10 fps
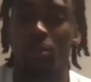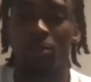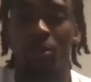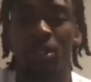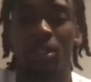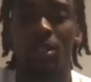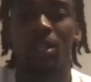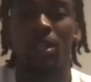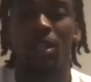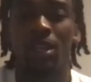important,
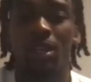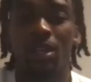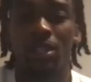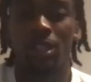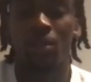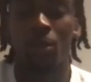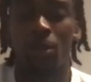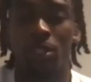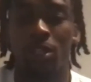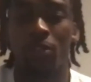because I'm
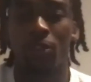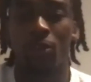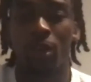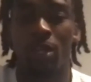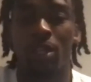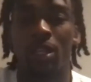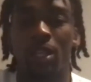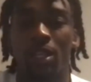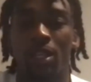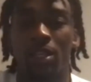always looking for a way to get
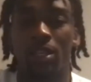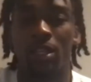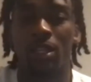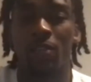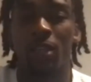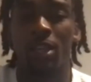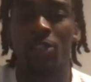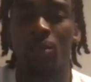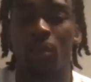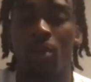the
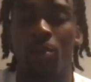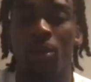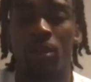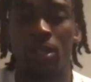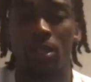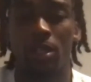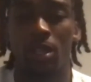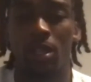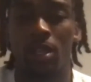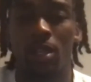advantage on my opponent.
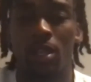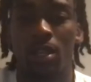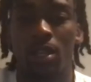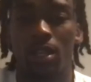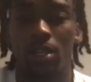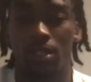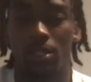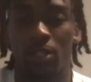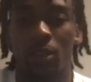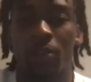
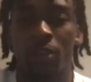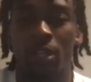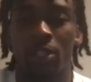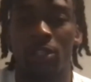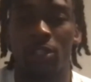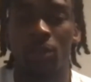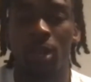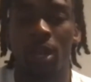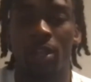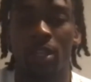So I feel like just the
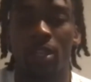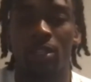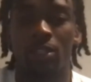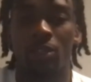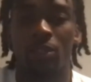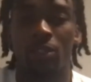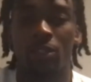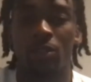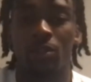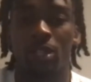way I think is always
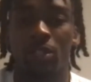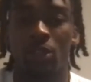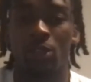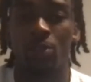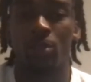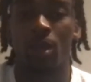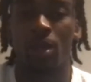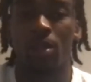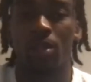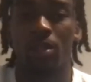that's always been
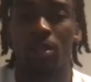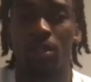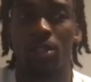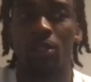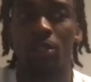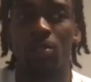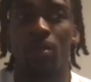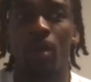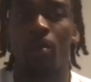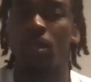my
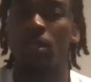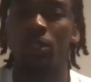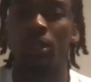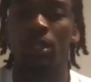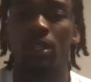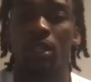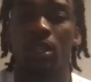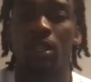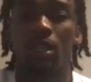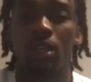biggest strength,
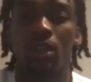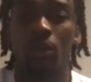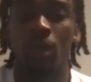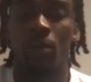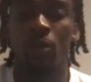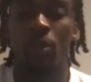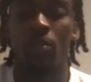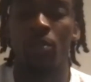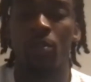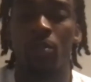way more
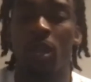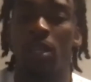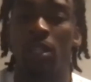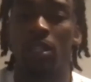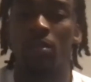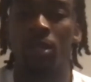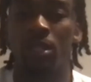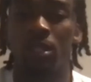than my athletic ability.